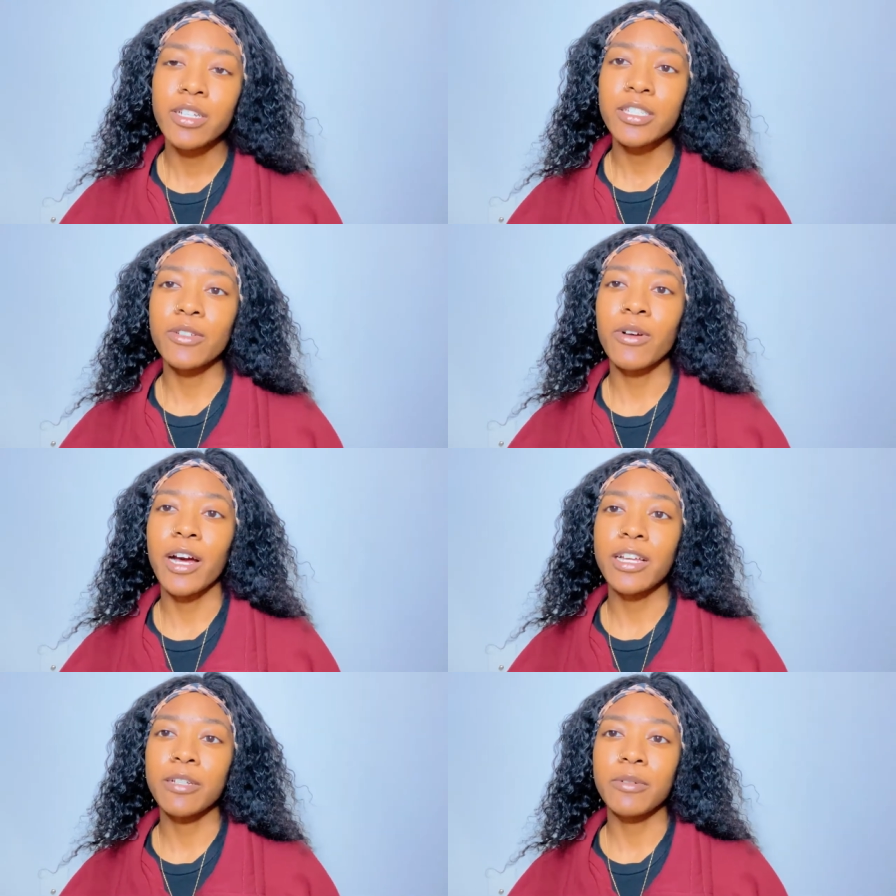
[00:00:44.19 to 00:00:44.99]
So
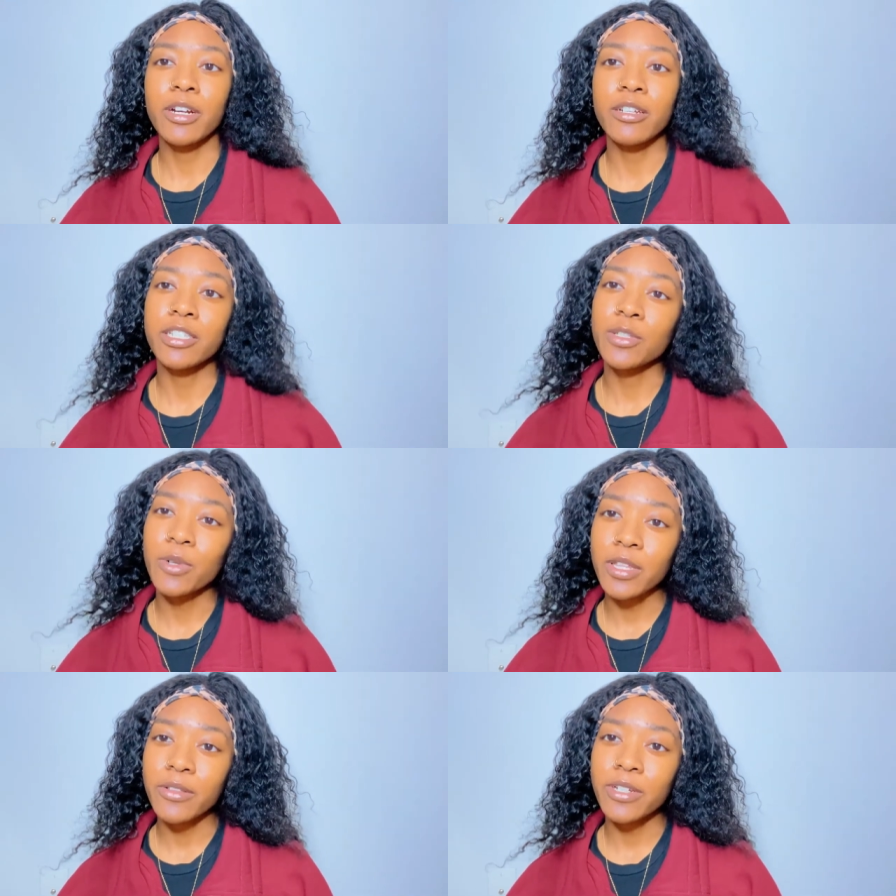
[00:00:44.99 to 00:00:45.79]
I am currently
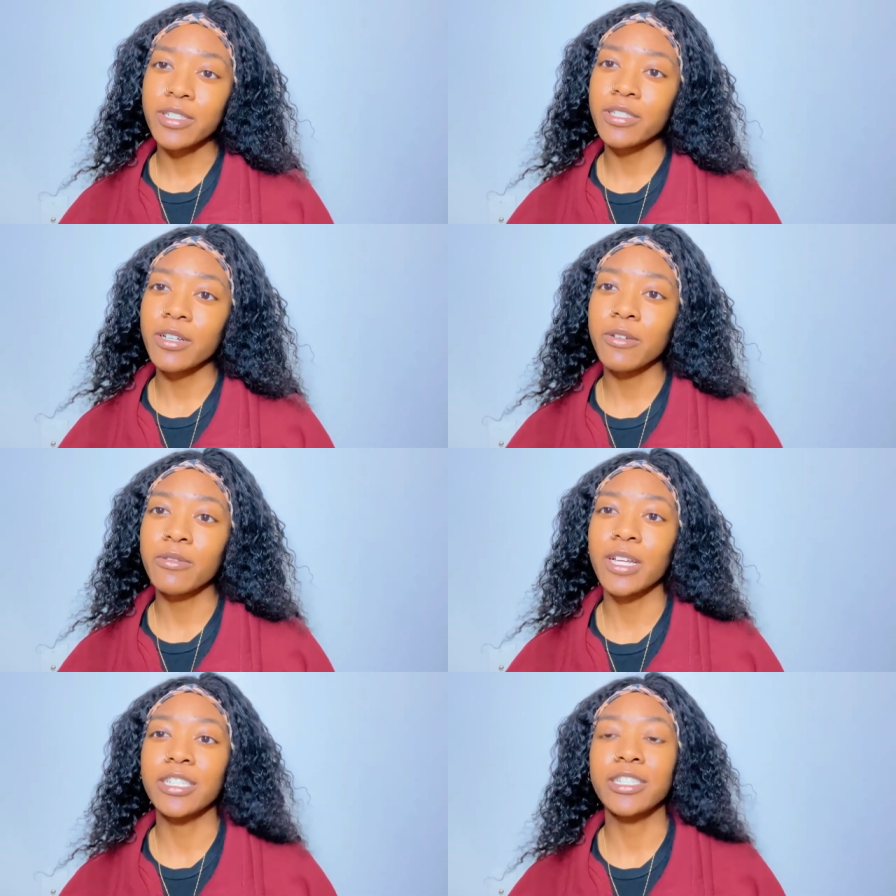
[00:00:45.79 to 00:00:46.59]
23 years
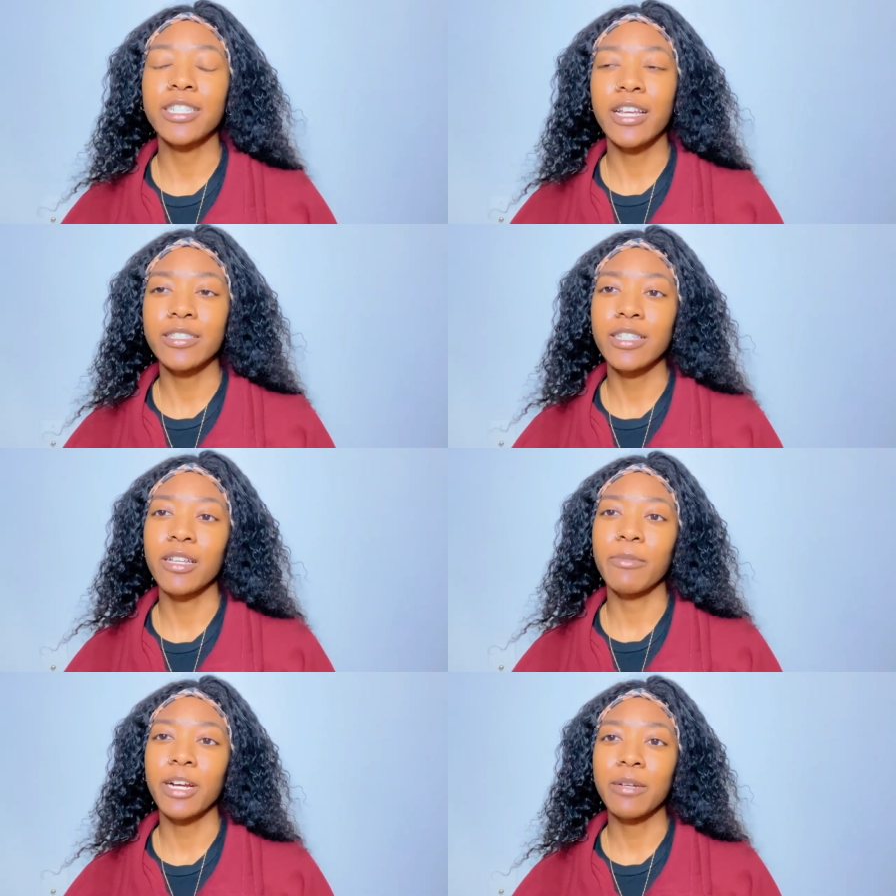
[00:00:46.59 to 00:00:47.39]
old. I just
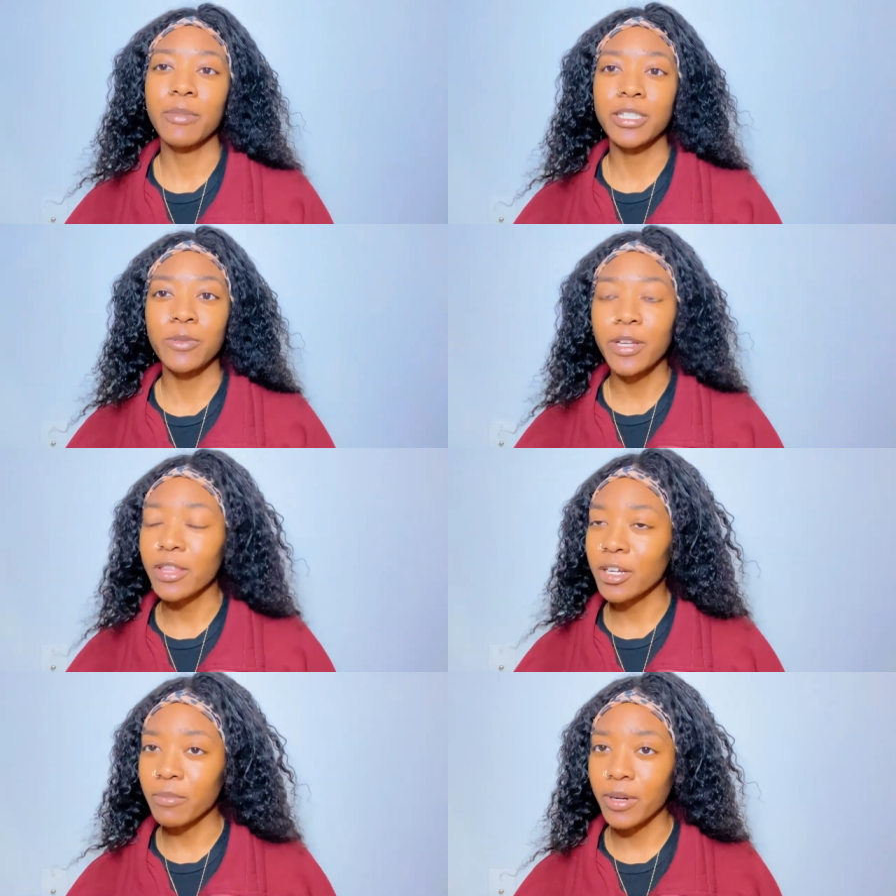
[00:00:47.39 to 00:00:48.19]
celebrated my
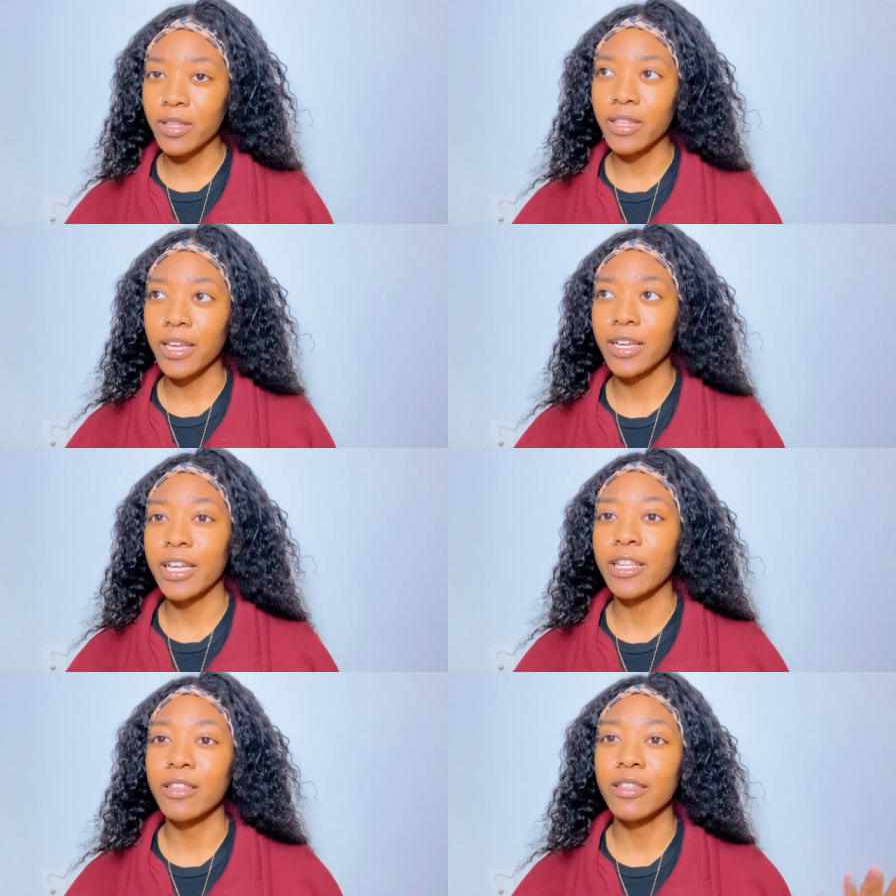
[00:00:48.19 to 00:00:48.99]
23rd birthday
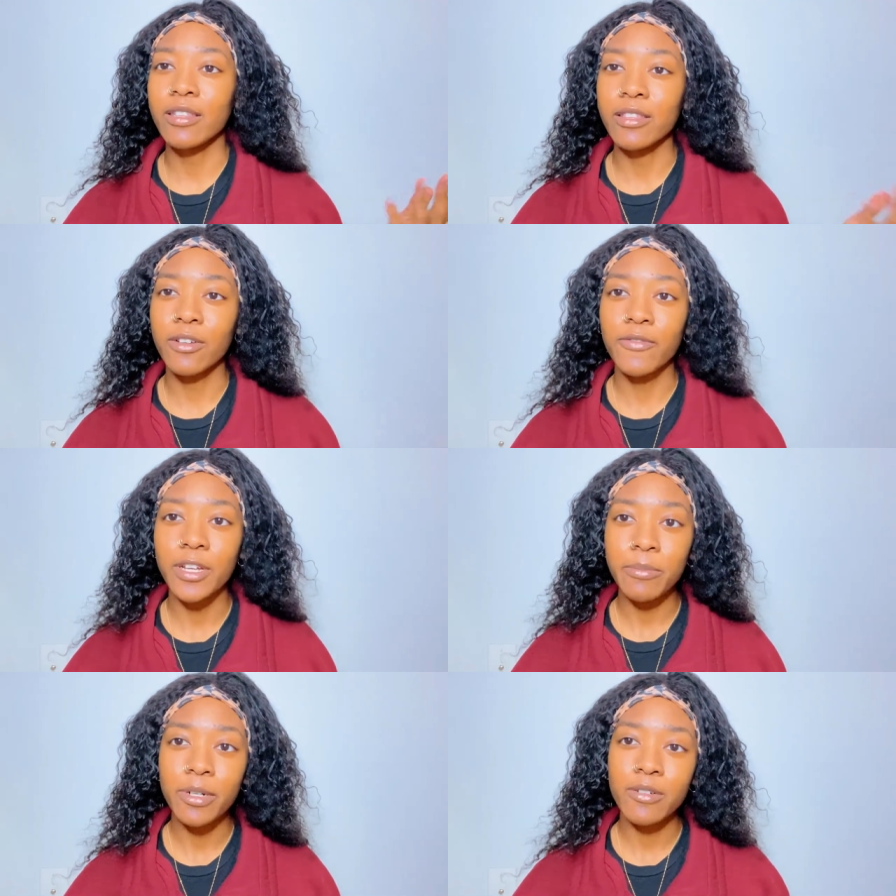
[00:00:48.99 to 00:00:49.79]
in
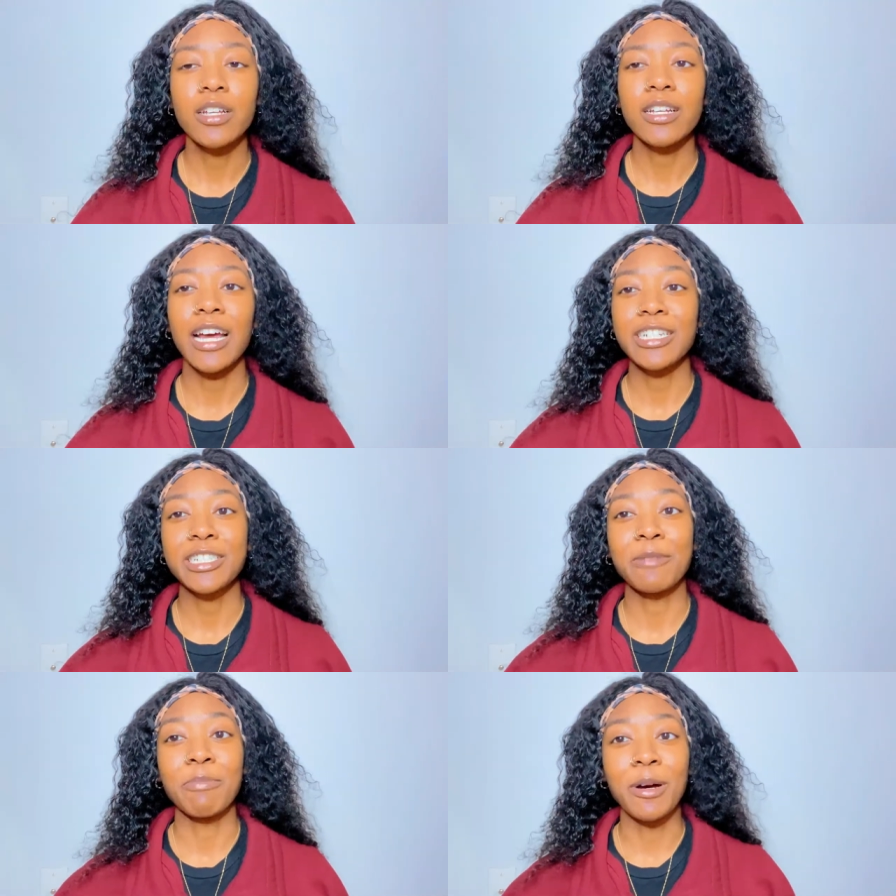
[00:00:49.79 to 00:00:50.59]
November. I
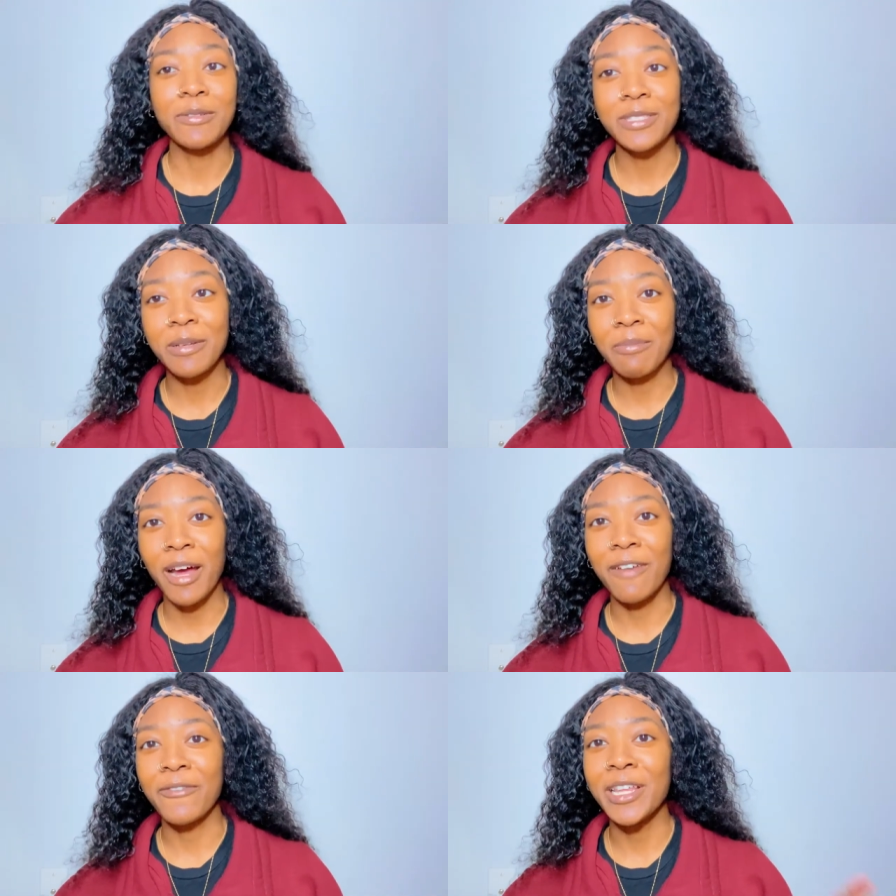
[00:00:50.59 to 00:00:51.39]
actually posted
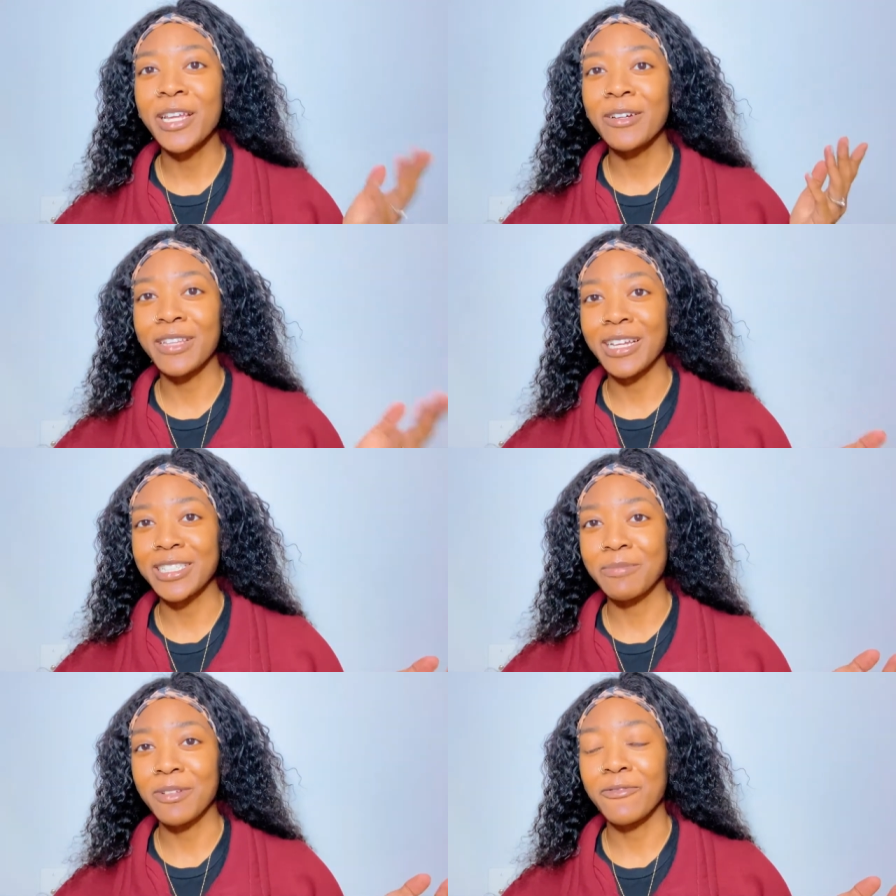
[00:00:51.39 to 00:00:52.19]
my video
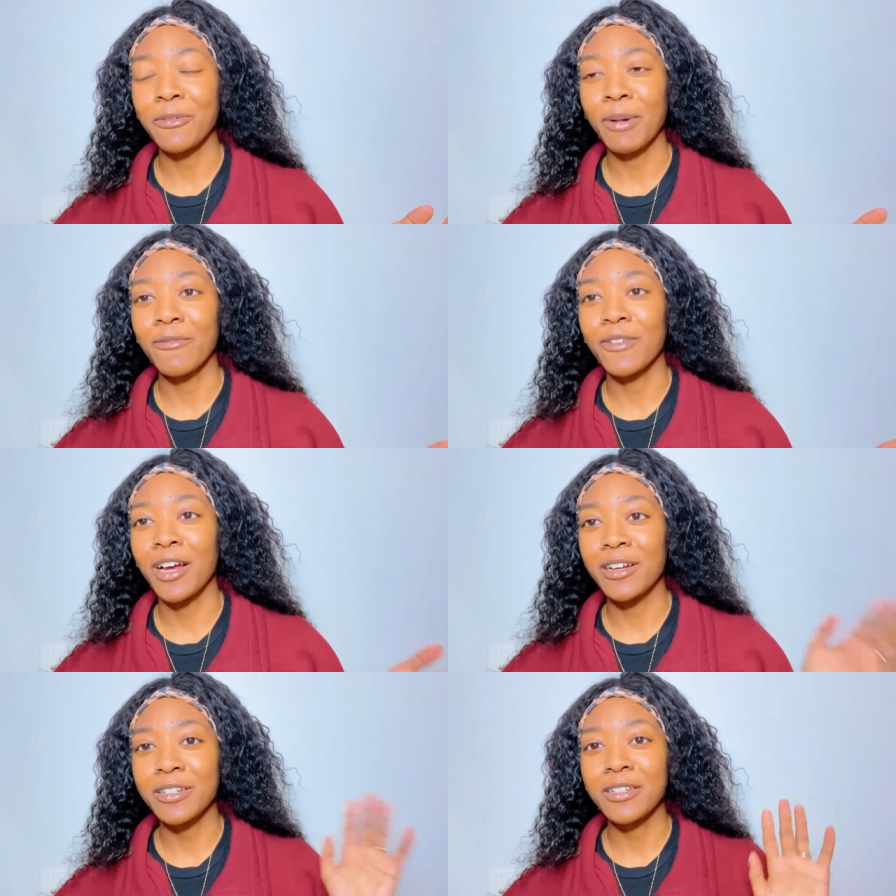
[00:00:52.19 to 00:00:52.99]
announcement for my
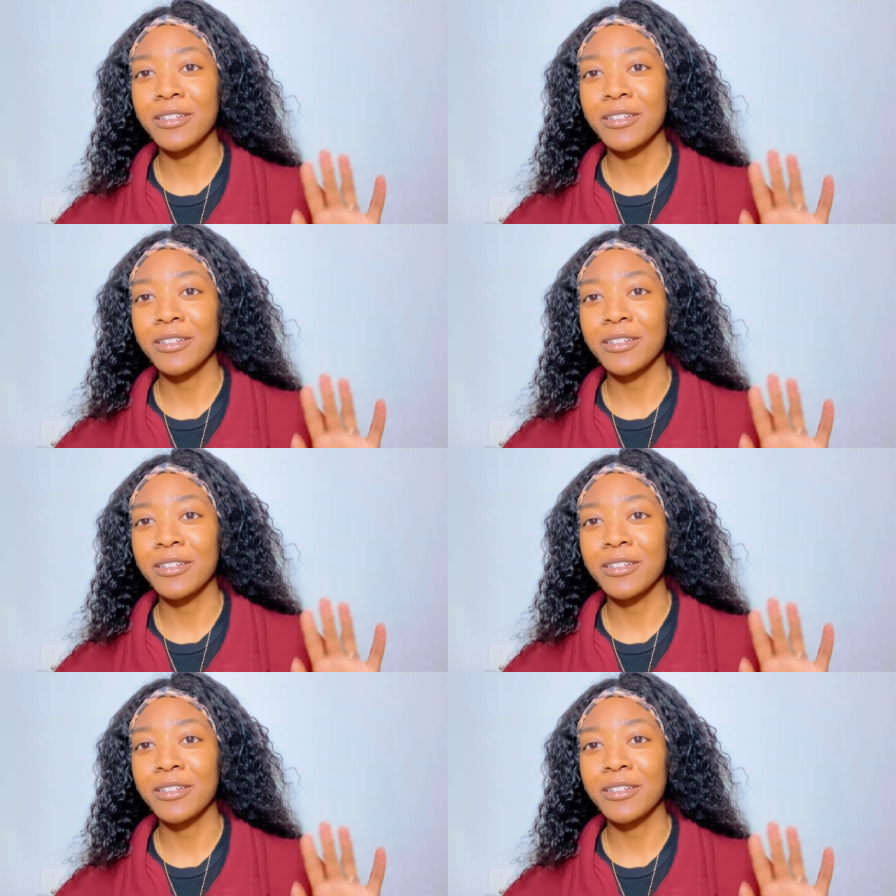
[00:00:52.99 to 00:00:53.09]
vlog,